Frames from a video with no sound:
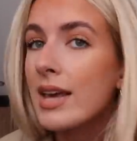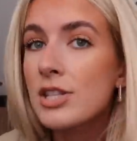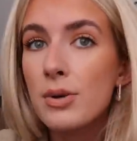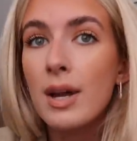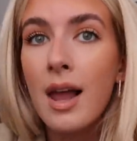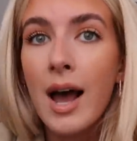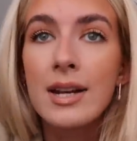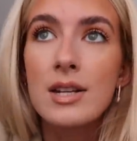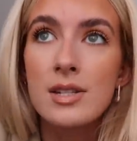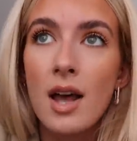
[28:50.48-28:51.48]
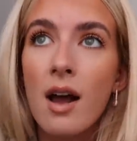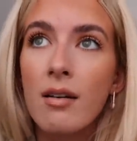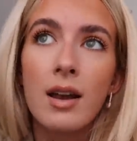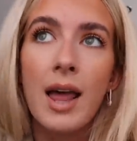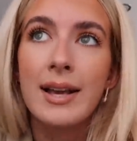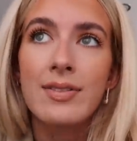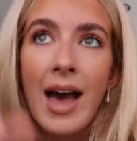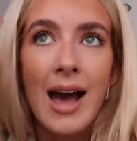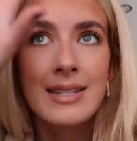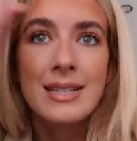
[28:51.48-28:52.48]
They do a line at Zara, like
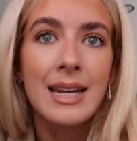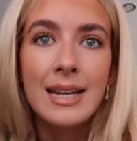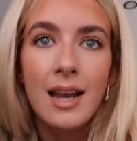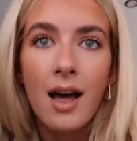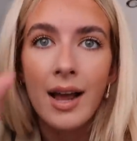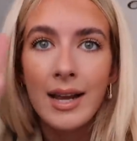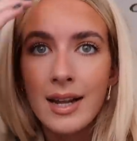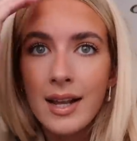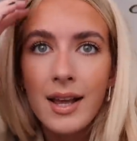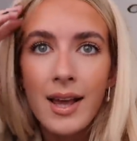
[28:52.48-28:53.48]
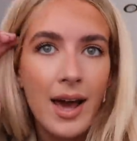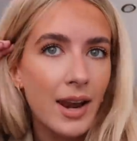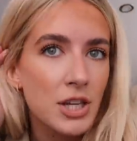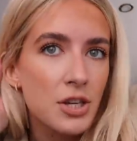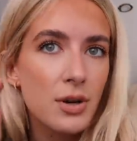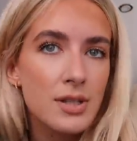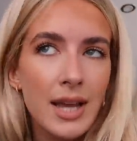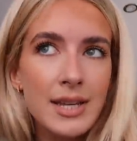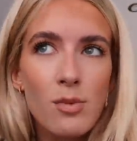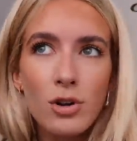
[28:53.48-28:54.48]
the edited line. And like you, because
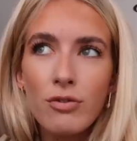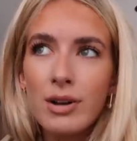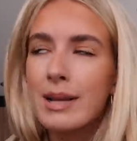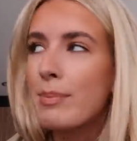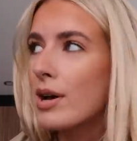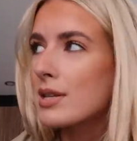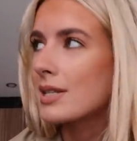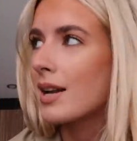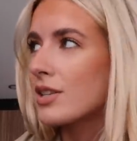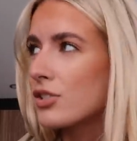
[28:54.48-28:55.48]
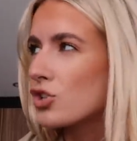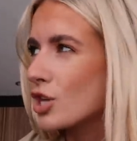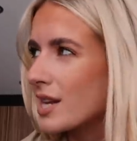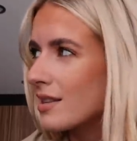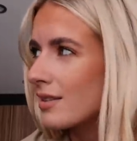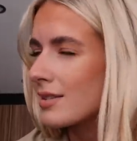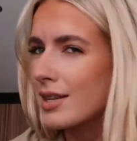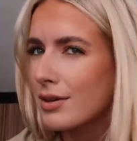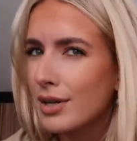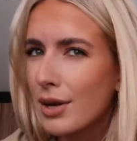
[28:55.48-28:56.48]
I didn't want to really personalize the jeans. I was like,
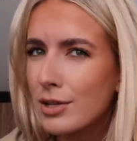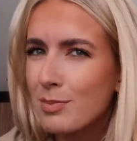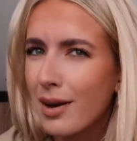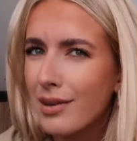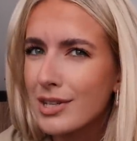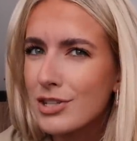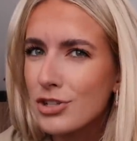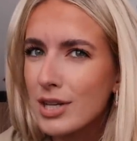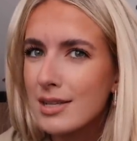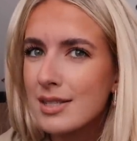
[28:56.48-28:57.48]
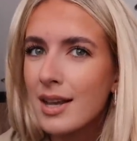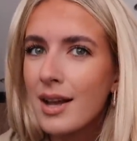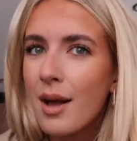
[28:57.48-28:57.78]
I don't really know what to put on these jeans.